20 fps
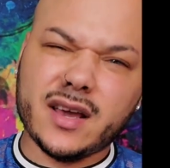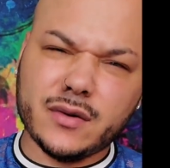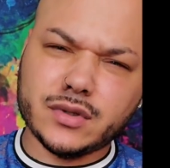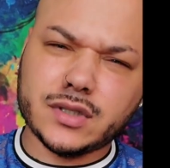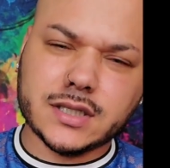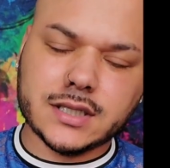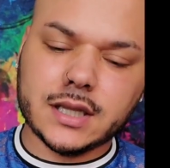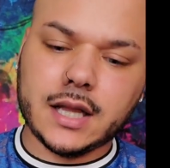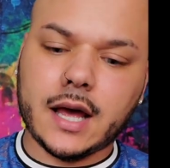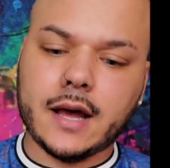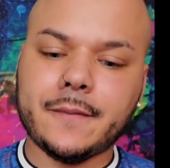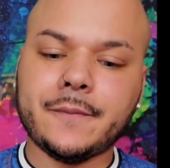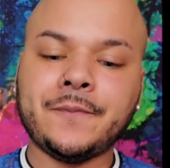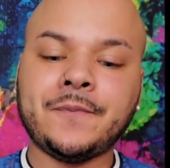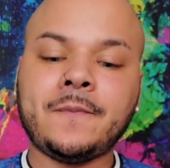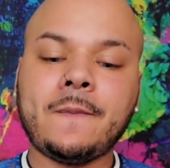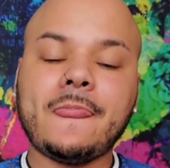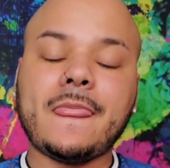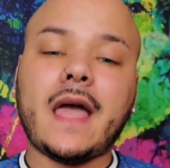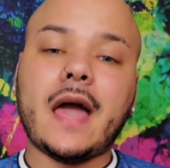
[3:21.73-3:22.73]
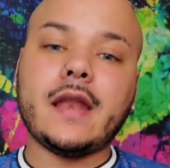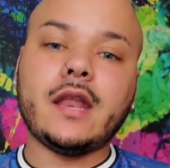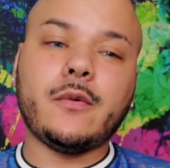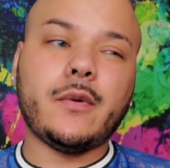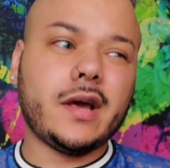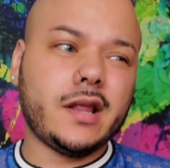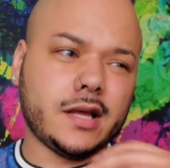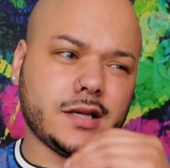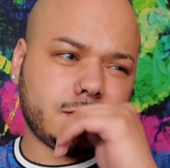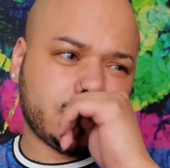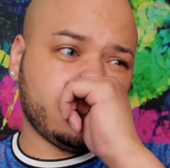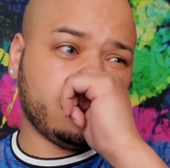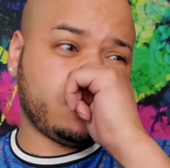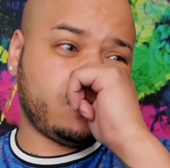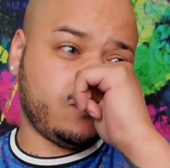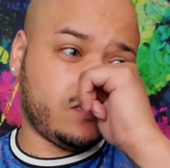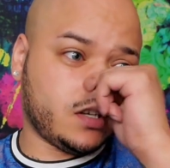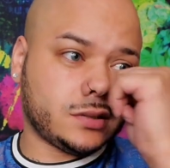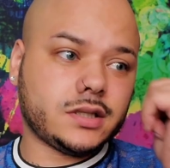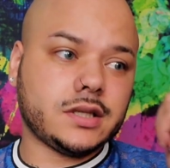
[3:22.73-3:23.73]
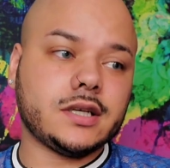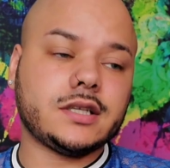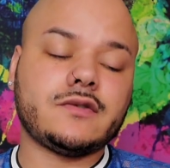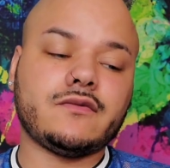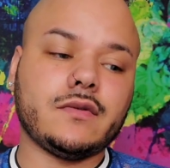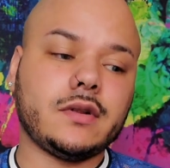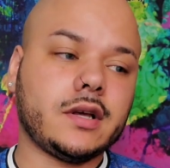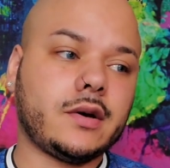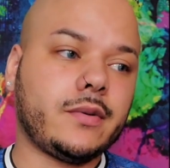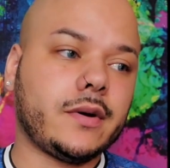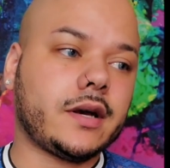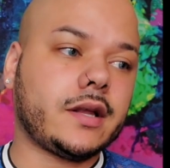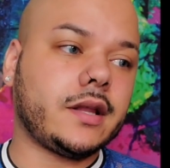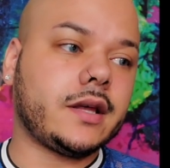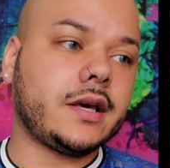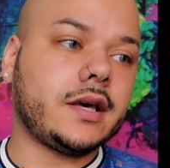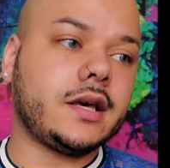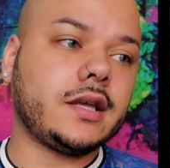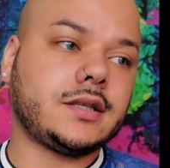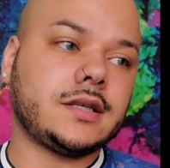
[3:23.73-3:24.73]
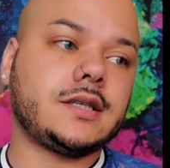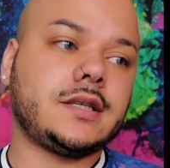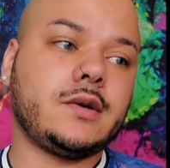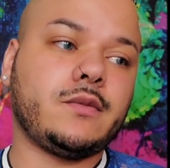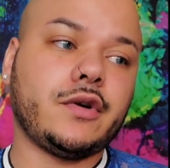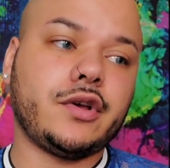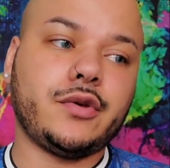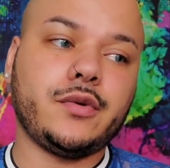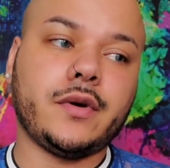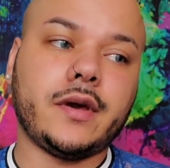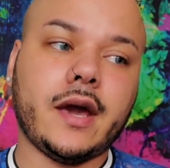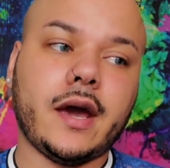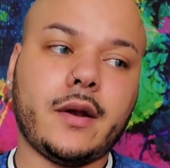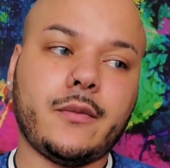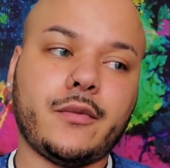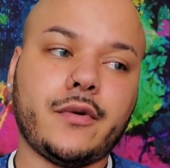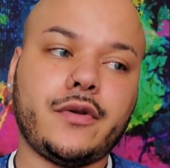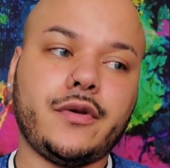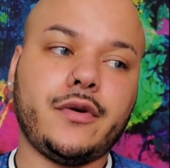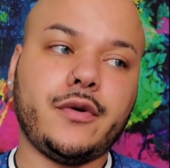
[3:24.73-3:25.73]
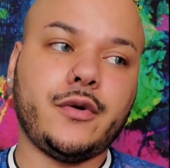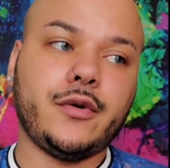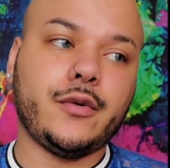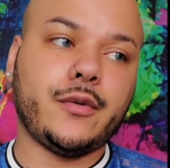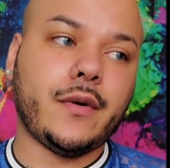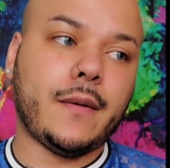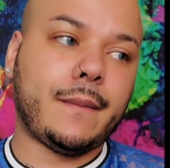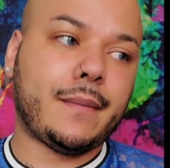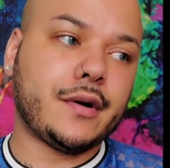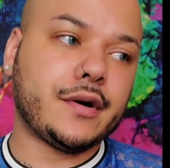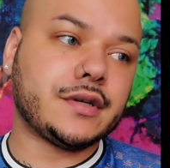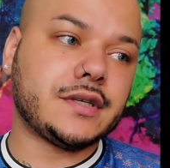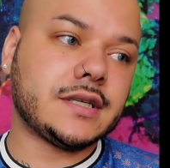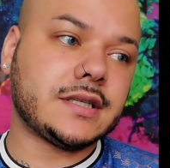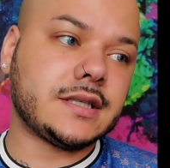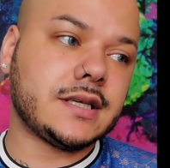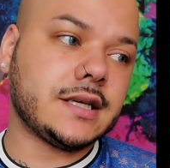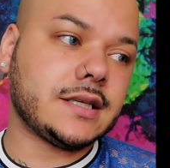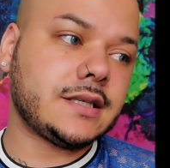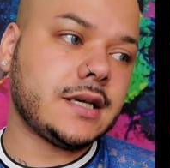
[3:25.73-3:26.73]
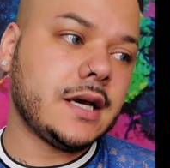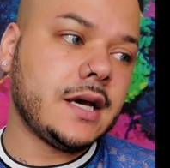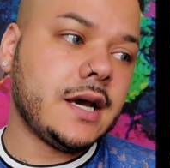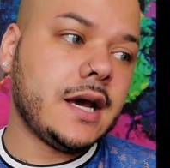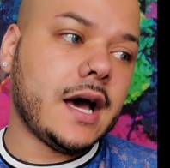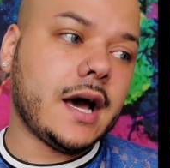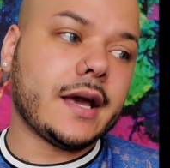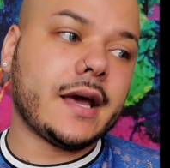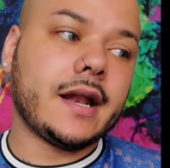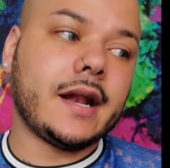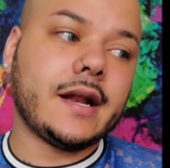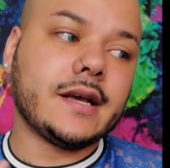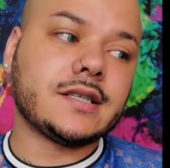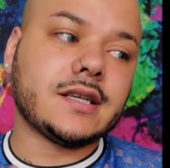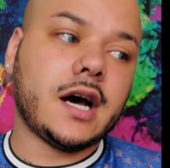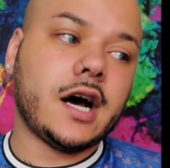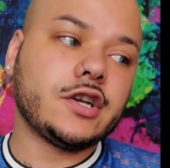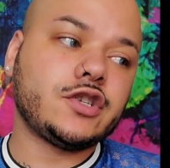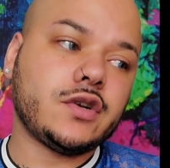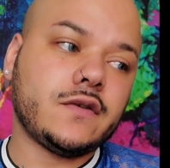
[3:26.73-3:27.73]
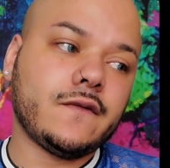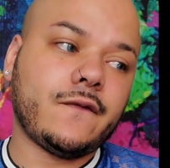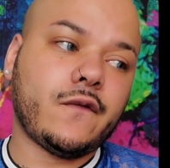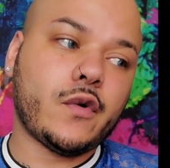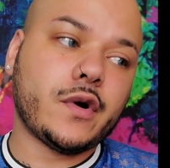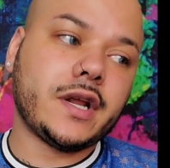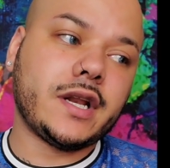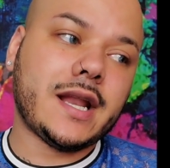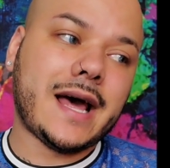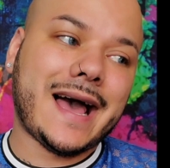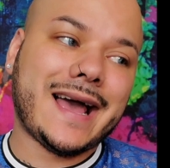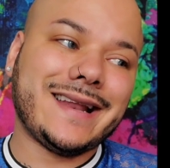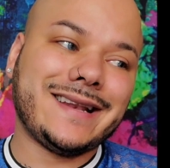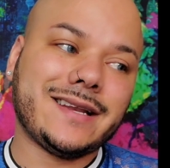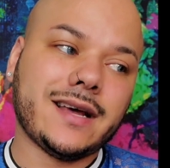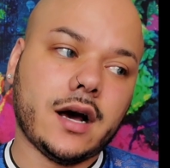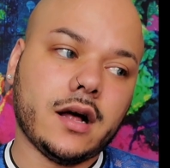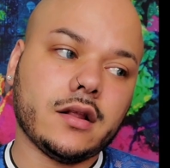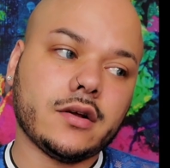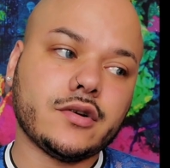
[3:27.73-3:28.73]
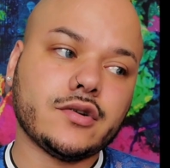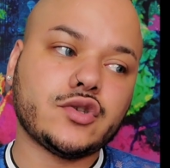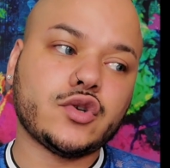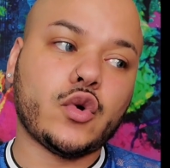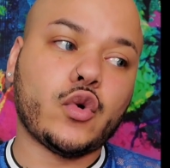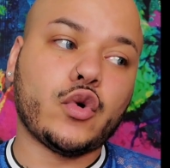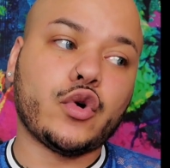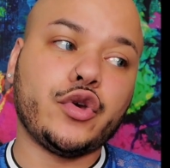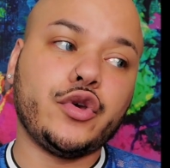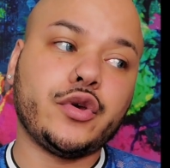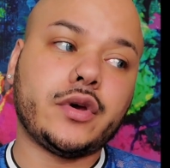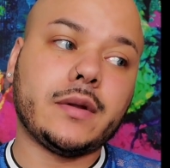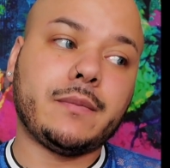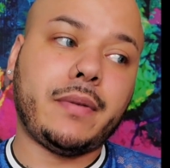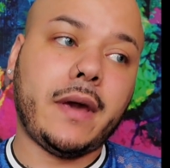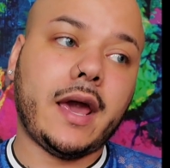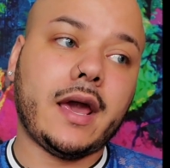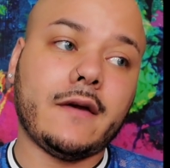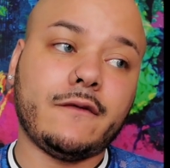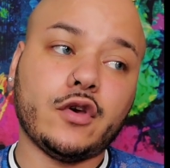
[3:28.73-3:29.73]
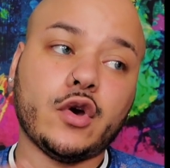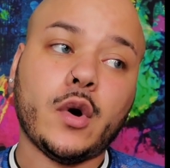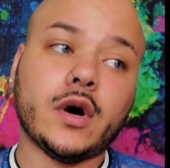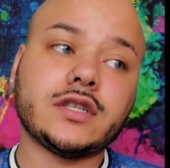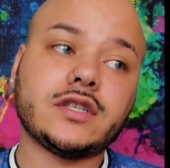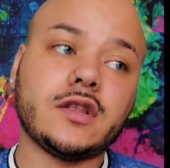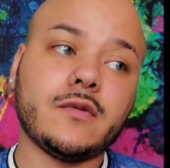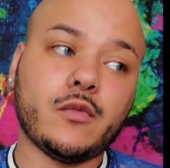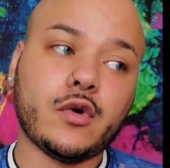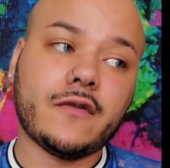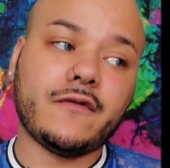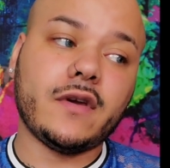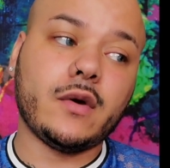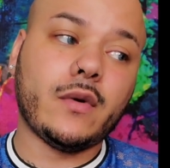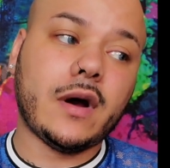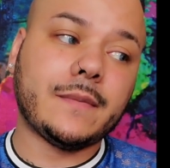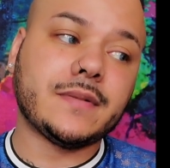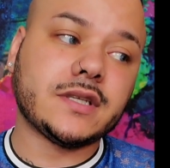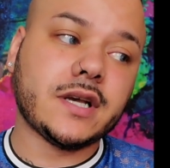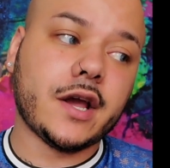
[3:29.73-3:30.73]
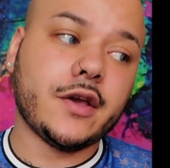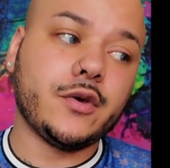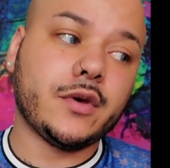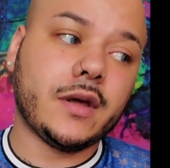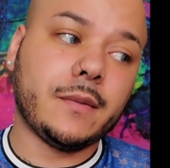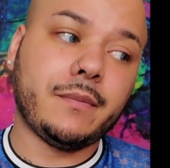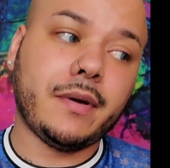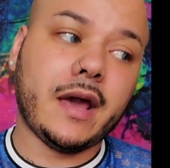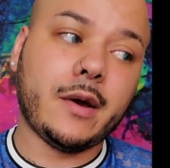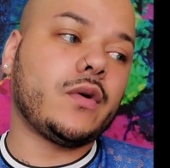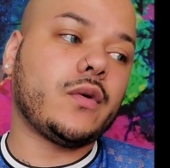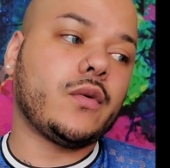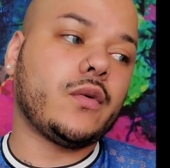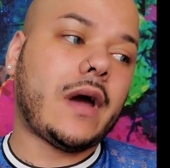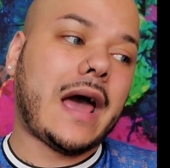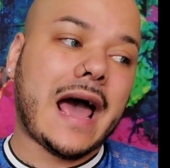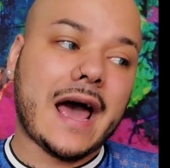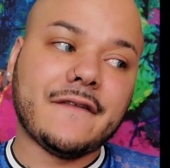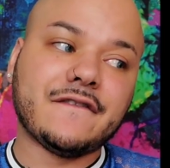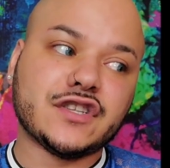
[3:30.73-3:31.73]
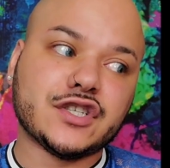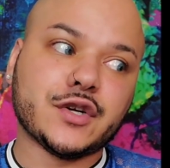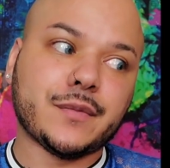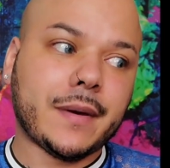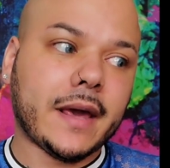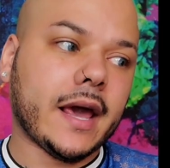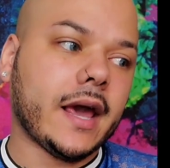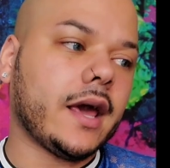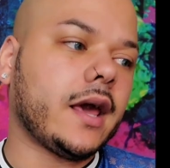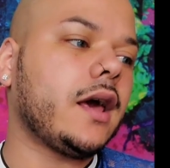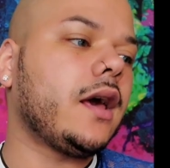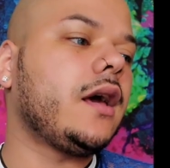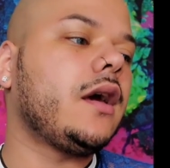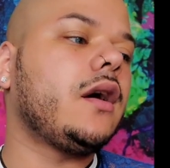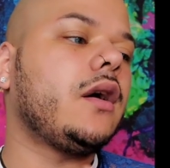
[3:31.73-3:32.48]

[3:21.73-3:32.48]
It was just a lot. Anyway, let's go through this list really quickly to see what you get when you purchase this. Again, it is $149, or you could pay, if you go onto the Morphe website, you can pay with Afterpay,